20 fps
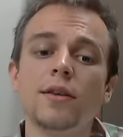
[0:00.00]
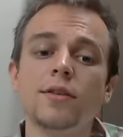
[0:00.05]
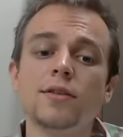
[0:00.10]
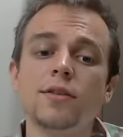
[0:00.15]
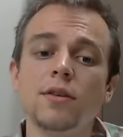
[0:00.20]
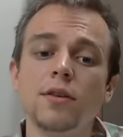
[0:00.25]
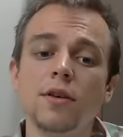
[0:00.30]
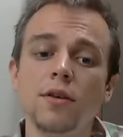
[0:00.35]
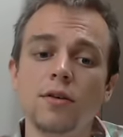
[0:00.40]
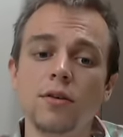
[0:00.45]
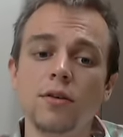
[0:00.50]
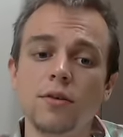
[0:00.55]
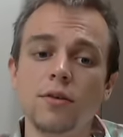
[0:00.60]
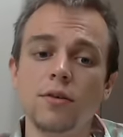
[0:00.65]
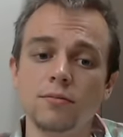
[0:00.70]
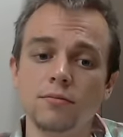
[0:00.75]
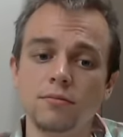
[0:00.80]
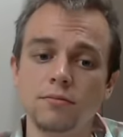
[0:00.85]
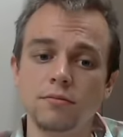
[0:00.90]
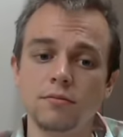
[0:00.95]

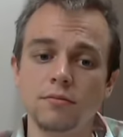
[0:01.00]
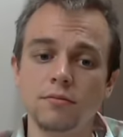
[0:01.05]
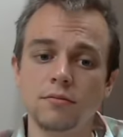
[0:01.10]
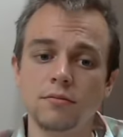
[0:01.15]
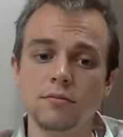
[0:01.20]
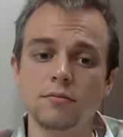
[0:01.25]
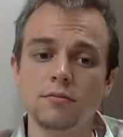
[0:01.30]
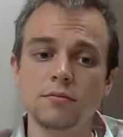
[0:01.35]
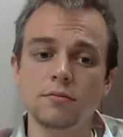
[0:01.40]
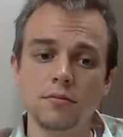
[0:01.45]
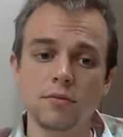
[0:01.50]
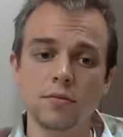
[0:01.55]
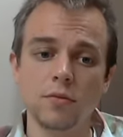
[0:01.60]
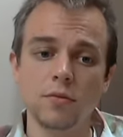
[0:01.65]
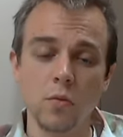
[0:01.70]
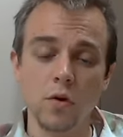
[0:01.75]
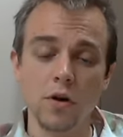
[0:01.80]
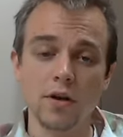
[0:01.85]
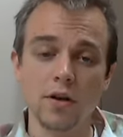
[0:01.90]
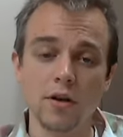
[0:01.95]
So,
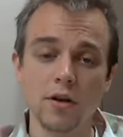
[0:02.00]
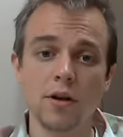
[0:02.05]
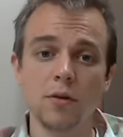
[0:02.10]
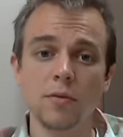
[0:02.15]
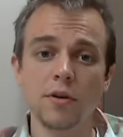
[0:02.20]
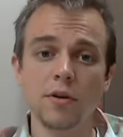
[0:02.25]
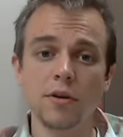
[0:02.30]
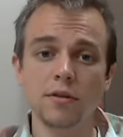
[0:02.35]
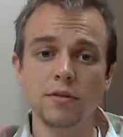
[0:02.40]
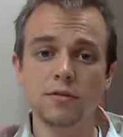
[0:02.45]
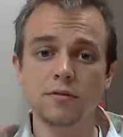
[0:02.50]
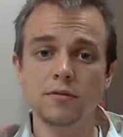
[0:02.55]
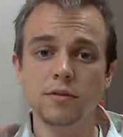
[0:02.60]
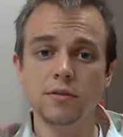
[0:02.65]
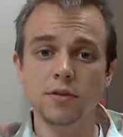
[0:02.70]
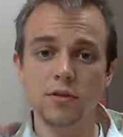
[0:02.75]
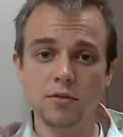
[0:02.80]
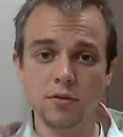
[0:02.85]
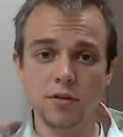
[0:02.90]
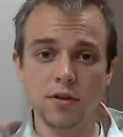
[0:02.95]
work on your homework.
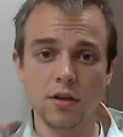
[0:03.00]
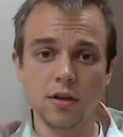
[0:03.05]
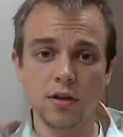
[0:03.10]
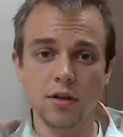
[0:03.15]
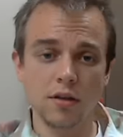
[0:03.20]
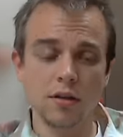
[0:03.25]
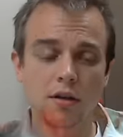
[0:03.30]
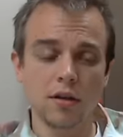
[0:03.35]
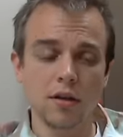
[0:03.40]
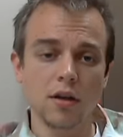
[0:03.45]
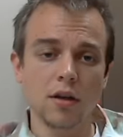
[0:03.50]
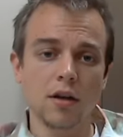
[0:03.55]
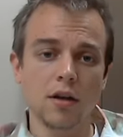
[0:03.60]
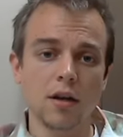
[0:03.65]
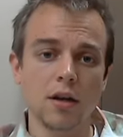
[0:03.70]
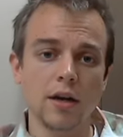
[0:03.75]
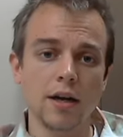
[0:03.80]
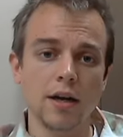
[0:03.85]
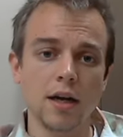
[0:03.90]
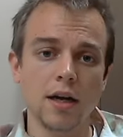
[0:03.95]
It's due Sunday.
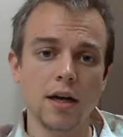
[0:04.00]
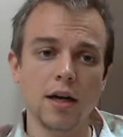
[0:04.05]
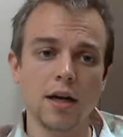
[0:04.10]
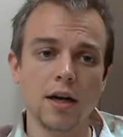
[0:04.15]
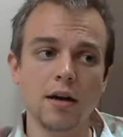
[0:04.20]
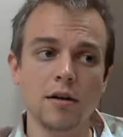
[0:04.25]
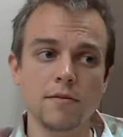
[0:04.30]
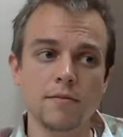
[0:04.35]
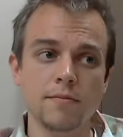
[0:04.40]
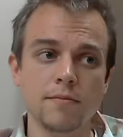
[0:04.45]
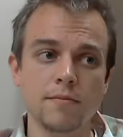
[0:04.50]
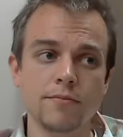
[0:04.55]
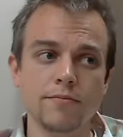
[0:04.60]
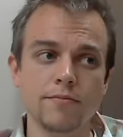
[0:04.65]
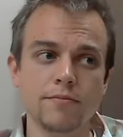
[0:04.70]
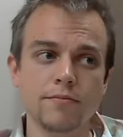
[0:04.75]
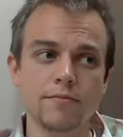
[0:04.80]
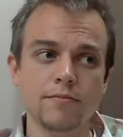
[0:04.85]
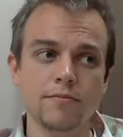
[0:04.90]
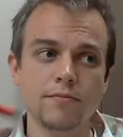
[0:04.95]

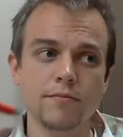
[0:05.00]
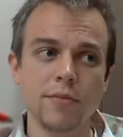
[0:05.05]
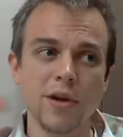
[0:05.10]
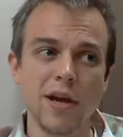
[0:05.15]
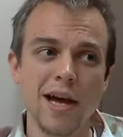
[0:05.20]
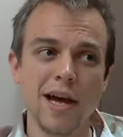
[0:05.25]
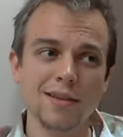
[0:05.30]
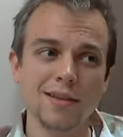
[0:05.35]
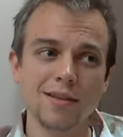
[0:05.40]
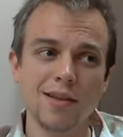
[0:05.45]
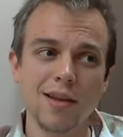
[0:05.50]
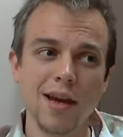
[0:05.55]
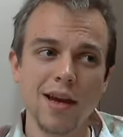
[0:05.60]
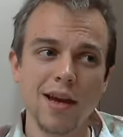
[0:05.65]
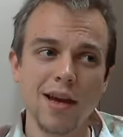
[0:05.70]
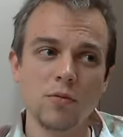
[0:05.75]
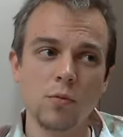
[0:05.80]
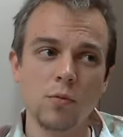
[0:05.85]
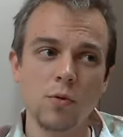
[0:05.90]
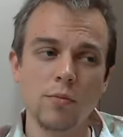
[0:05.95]
Past
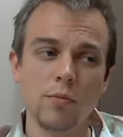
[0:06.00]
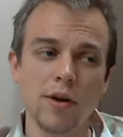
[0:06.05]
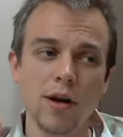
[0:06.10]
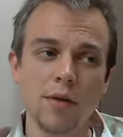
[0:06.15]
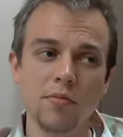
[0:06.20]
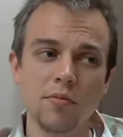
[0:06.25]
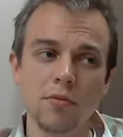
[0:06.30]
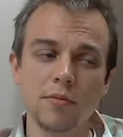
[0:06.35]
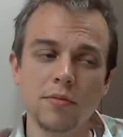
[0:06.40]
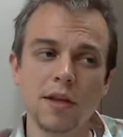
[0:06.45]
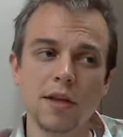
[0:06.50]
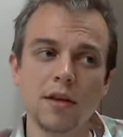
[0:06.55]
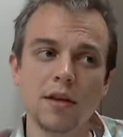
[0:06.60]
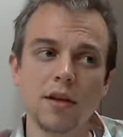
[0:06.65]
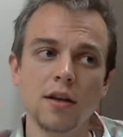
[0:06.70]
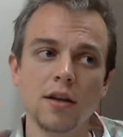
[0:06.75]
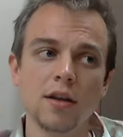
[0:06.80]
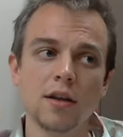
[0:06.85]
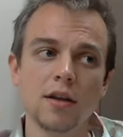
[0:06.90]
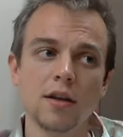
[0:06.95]
that, we'll
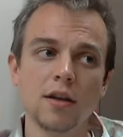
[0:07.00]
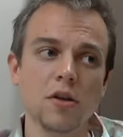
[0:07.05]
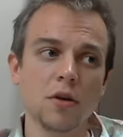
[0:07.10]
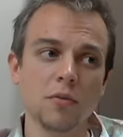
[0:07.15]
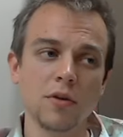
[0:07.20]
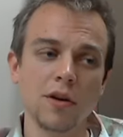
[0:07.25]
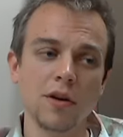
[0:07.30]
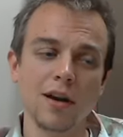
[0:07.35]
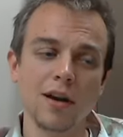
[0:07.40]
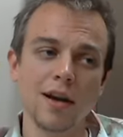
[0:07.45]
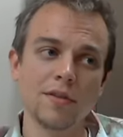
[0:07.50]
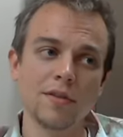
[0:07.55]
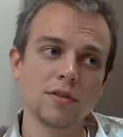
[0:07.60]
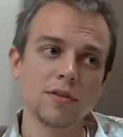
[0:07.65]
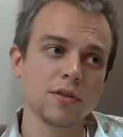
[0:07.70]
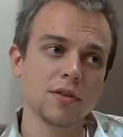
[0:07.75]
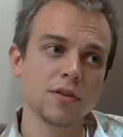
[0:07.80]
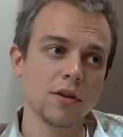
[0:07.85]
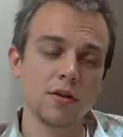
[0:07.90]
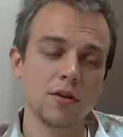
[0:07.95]
probably, you know, we're going to have
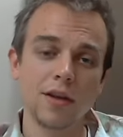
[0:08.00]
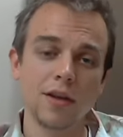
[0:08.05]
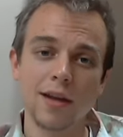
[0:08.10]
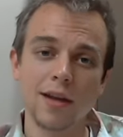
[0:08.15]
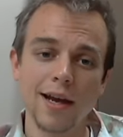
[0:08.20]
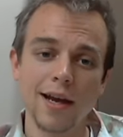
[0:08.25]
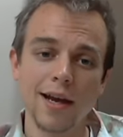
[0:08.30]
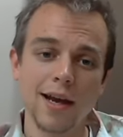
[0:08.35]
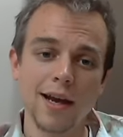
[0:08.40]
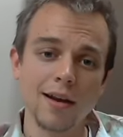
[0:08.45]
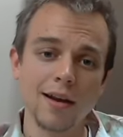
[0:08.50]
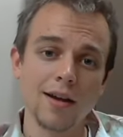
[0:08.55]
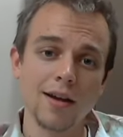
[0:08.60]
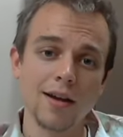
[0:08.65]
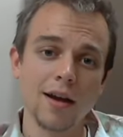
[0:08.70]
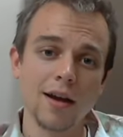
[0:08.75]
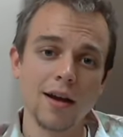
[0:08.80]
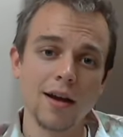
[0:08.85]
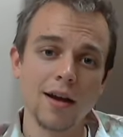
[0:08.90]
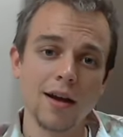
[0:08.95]
to start looking at
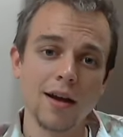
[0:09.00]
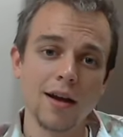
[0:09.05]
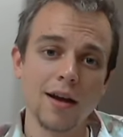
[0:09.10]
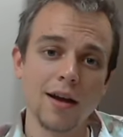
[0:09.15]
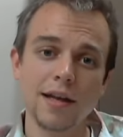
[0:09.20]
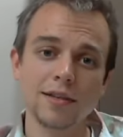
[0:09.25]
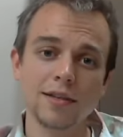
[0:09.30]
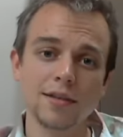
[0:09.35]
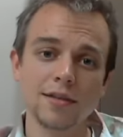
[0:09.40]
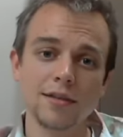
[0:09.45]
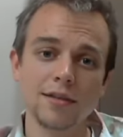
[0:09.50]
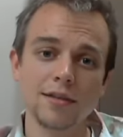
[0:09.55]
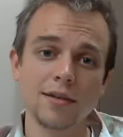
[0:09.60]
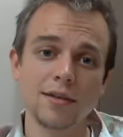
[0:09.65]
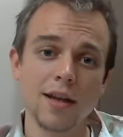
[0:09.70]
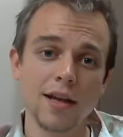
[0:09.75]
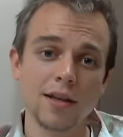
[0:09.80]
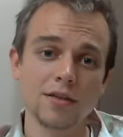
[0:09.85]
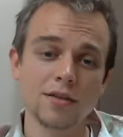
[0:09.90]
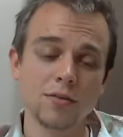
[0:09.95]
a test
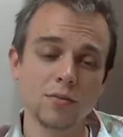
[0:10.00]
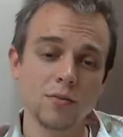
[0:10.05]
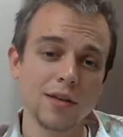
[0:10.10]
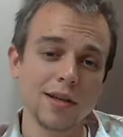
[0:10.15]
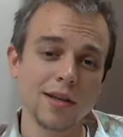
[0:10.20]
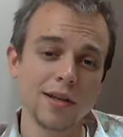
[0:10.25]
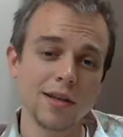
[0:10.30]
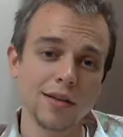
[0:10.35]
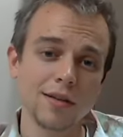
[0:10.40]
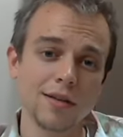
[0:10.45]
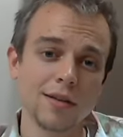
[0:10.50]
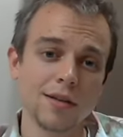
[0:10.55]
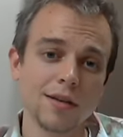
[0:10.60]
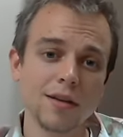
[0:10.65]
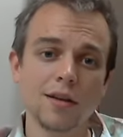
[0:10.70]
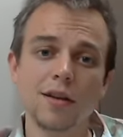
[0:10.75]
next week.